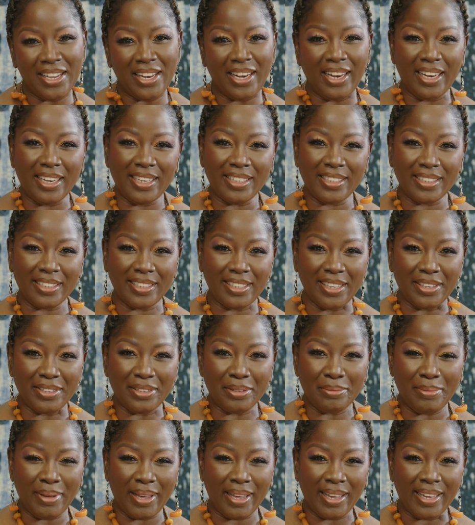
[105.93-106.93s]
Ladies and
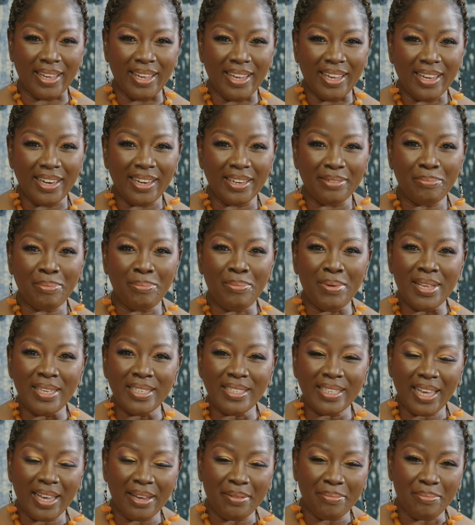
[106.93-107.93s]
gentlemen,
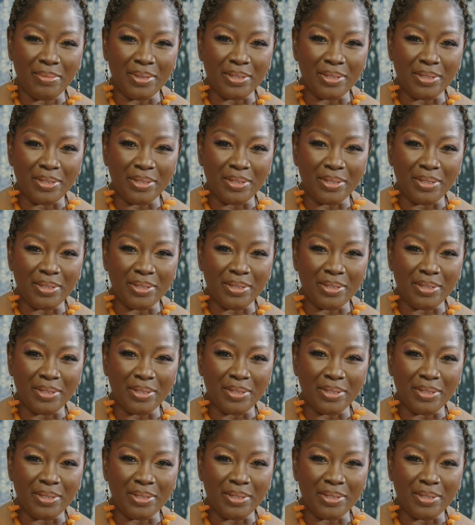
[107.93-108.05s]
please help